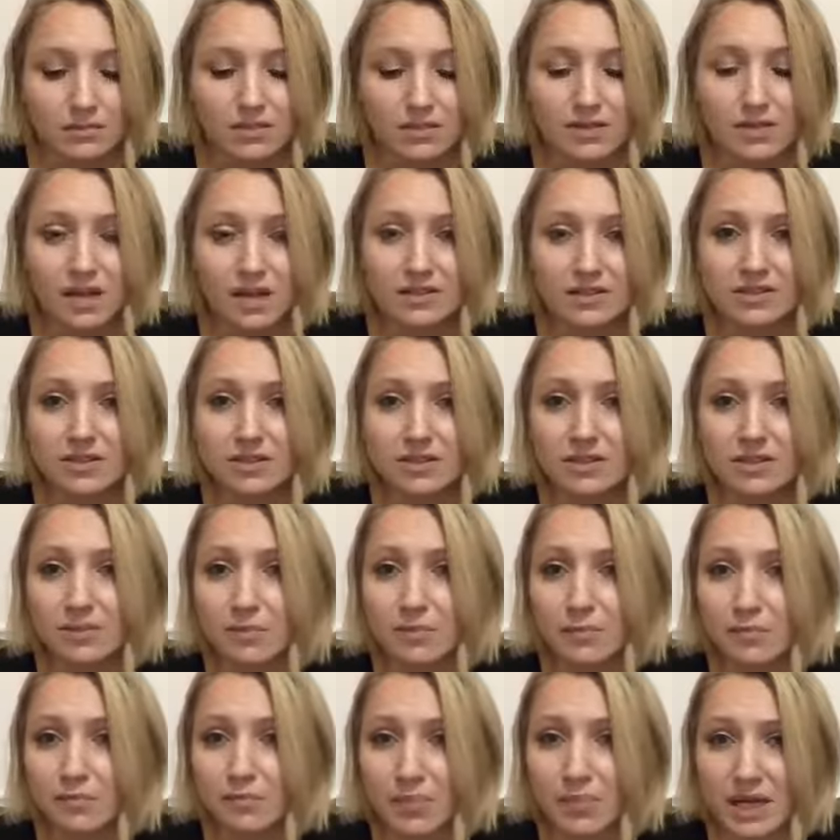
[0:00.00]
So that's just
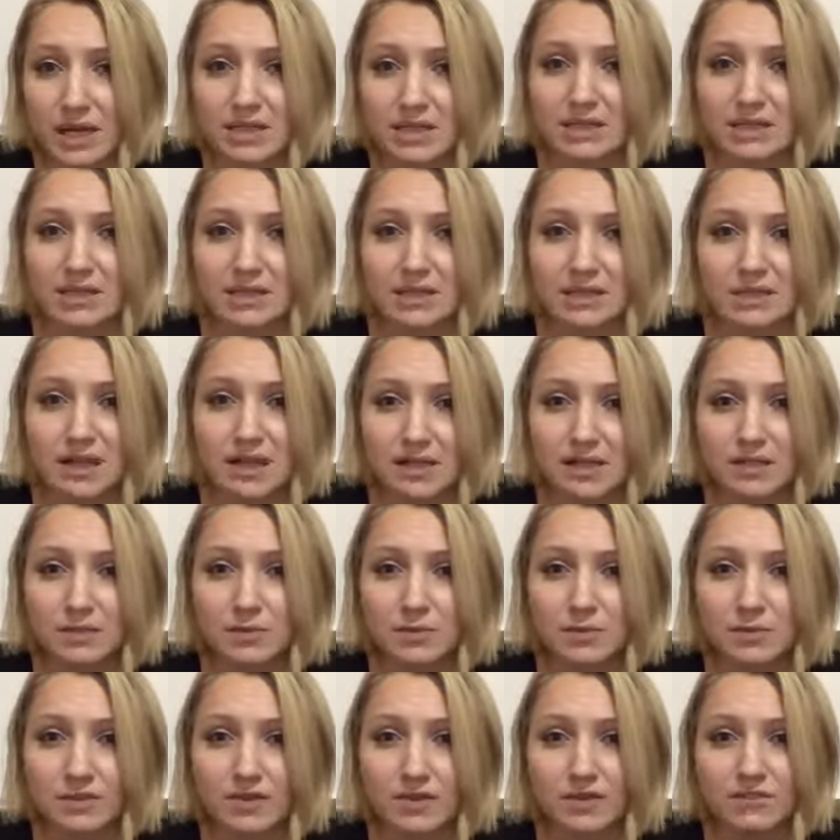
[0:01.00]
the basic
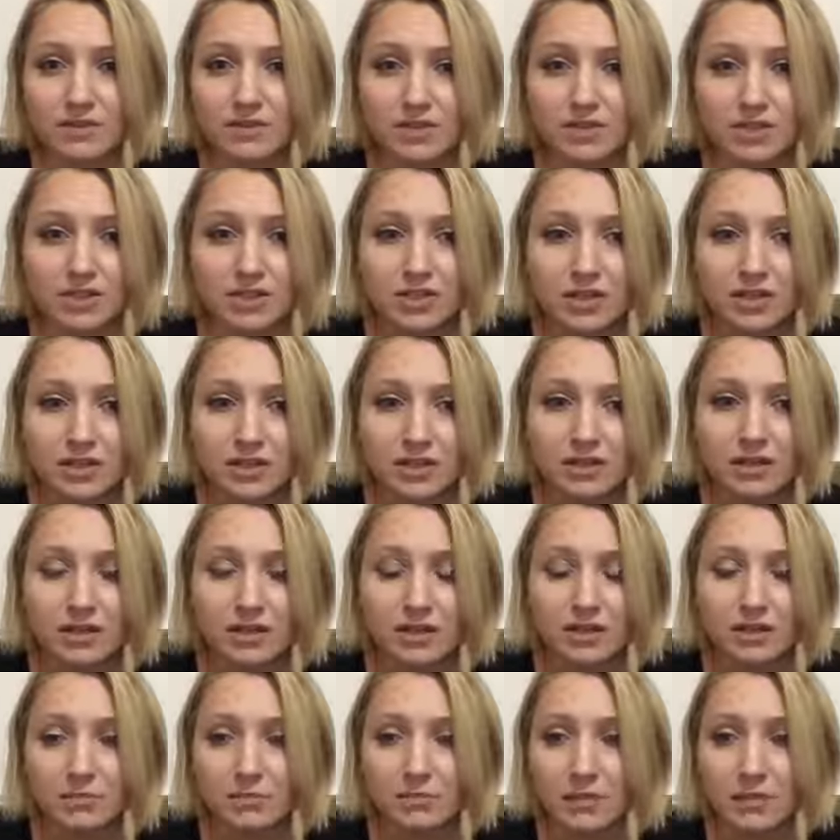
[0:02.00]
textbook definition
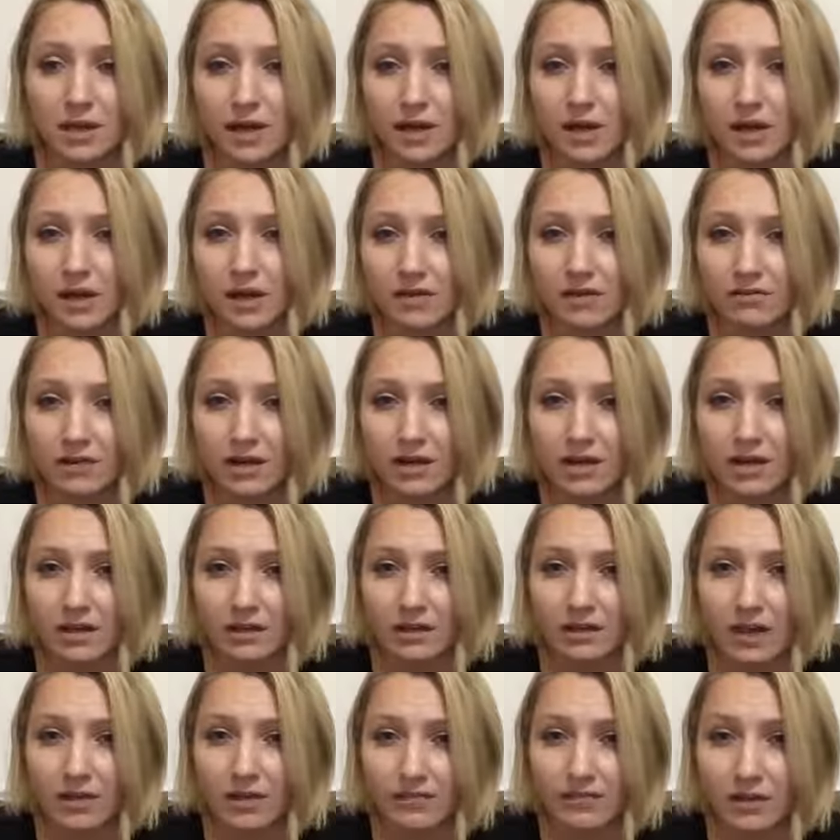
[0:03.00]
of
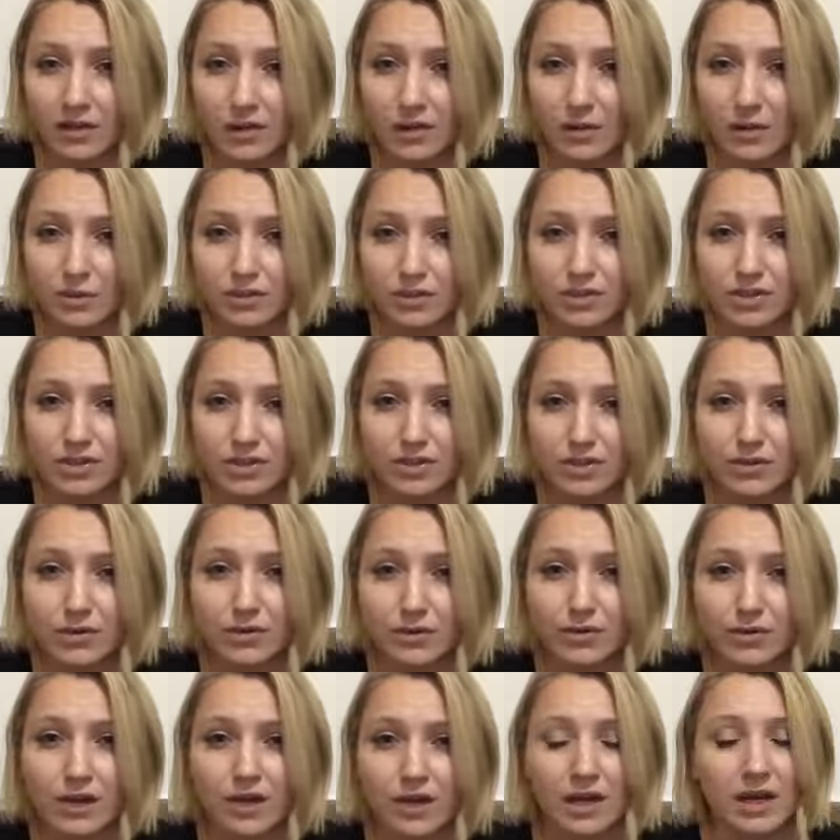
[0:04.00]
a life coach.
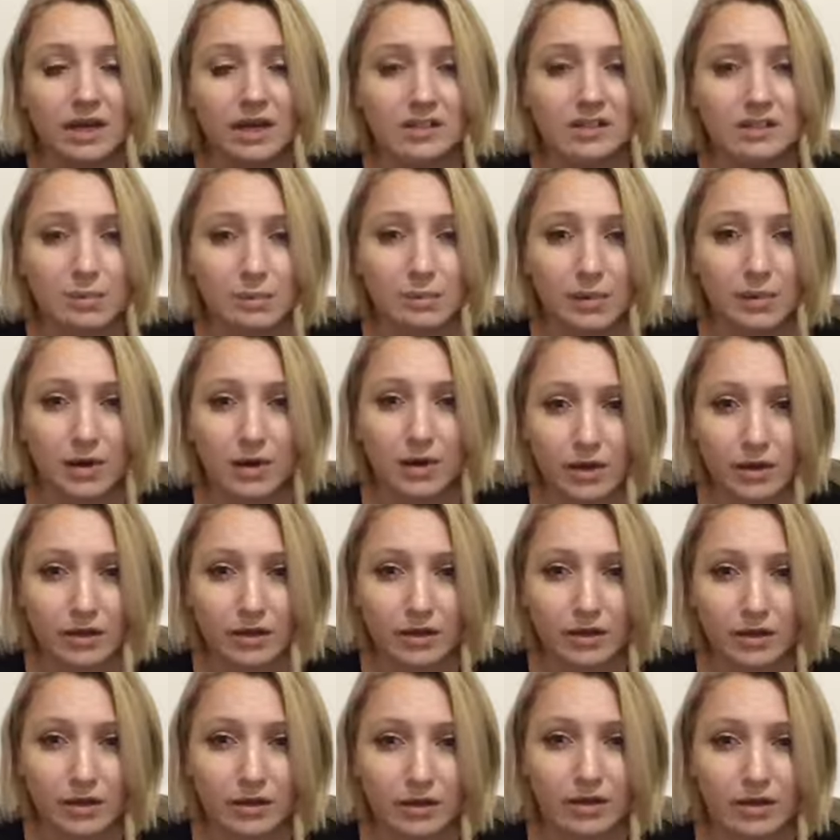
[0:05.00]
So it's a
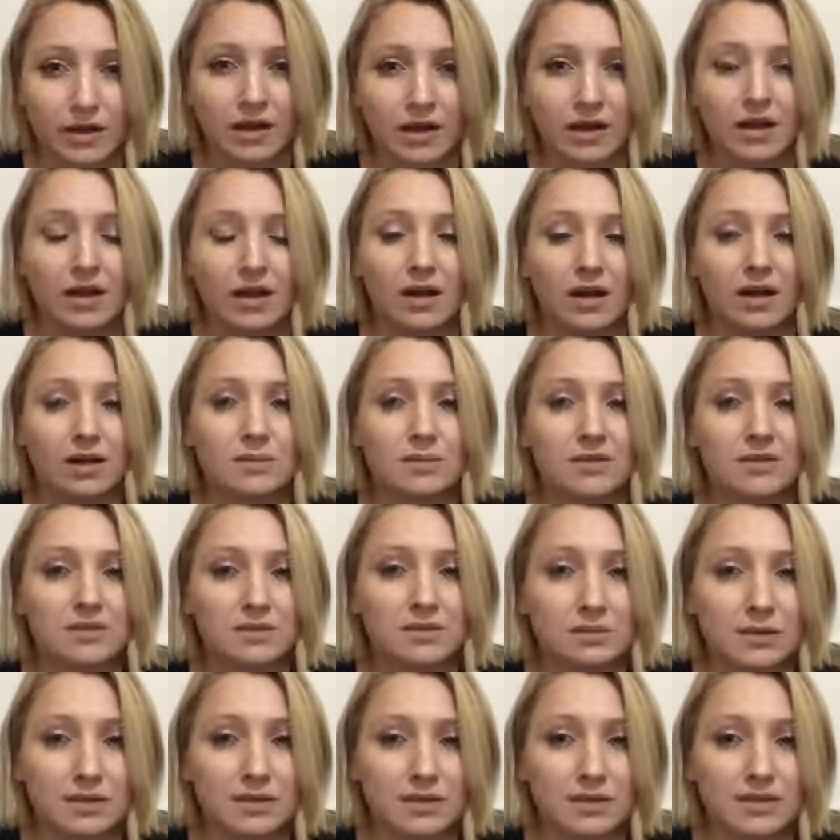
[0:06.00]
partner,
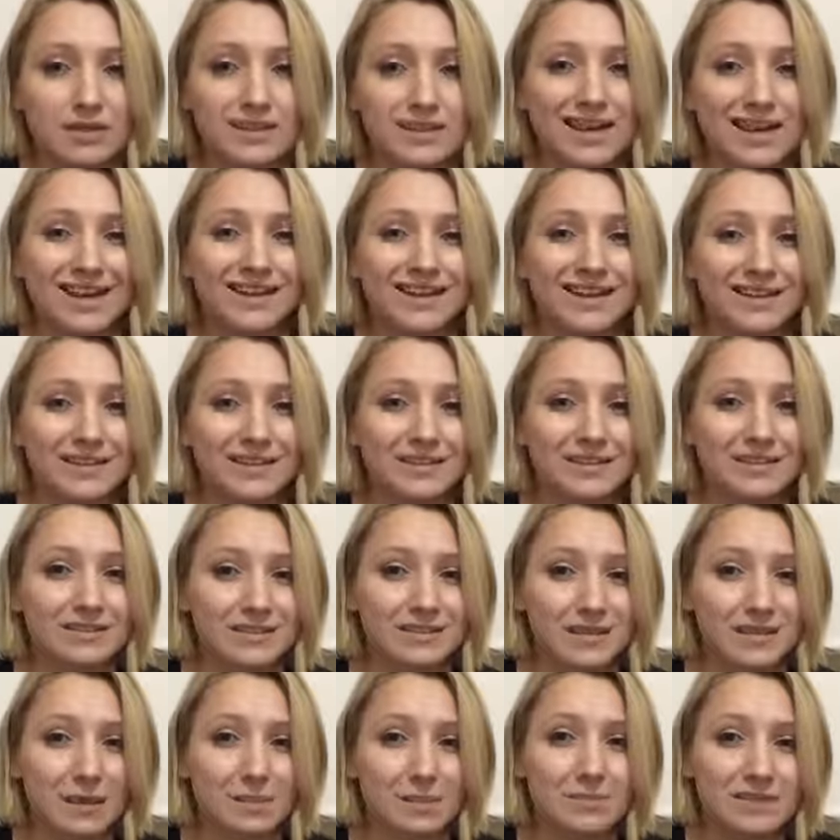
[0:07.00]
it's a person that
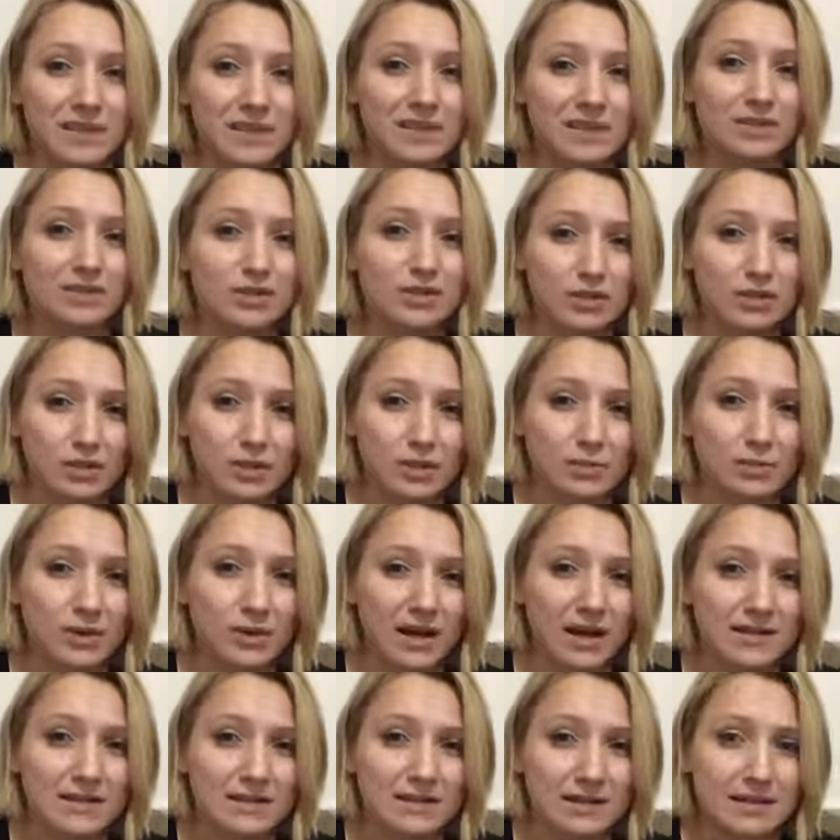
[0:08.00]
steps into your
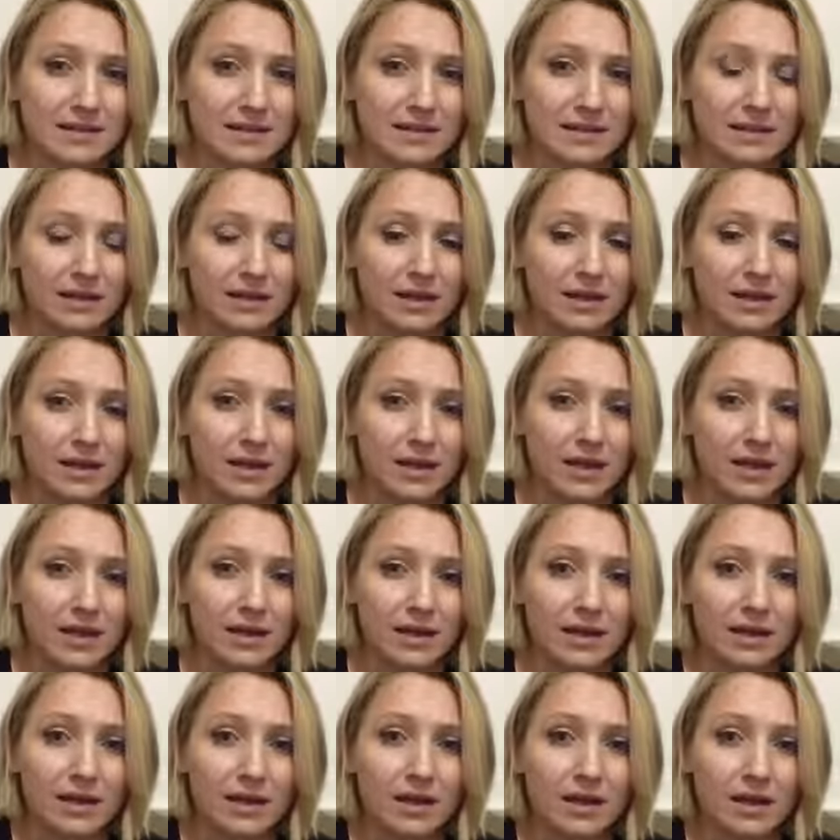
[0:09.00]
present
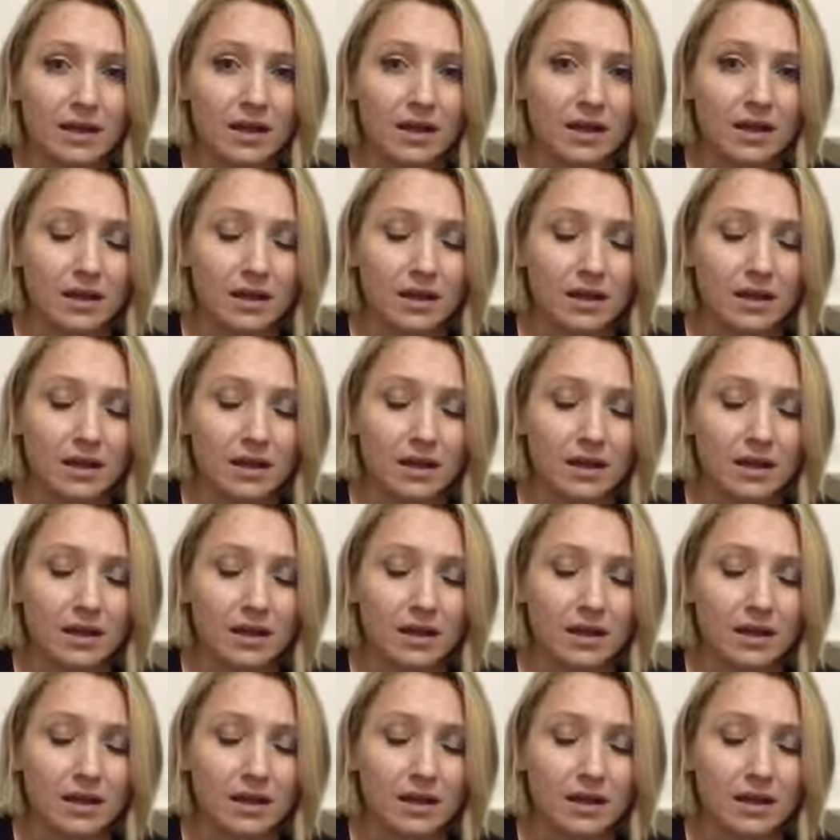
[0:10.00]
and